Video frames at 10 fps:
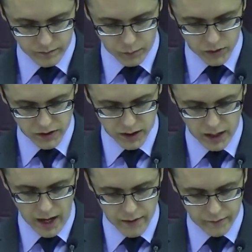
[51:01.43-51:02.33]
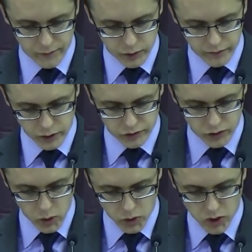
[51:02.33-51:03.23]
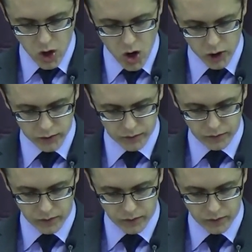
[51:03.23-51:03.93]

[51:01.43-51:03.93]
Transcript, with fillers: fourteen, and the fruit of your soul longed,